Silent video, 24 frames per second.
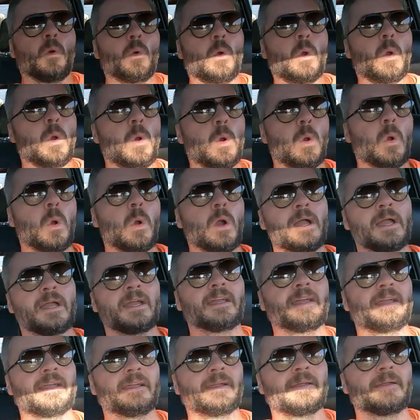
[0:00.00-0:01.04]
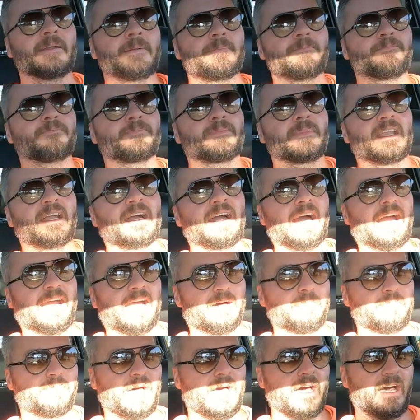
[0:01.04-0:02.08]
Whew. Hey,
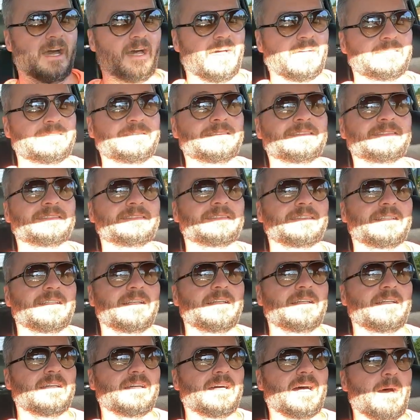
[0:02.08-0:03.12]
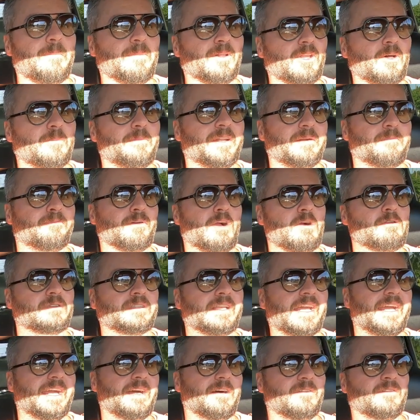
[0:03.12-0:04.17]
I'm a little bit broke
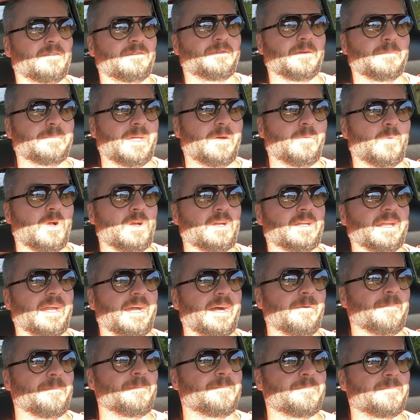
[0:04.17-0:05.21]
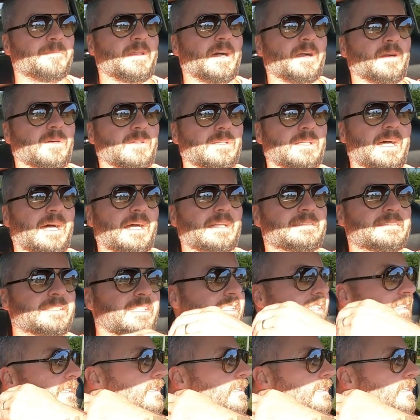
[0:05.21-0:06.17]
down from that workout. I'm not gonna lie to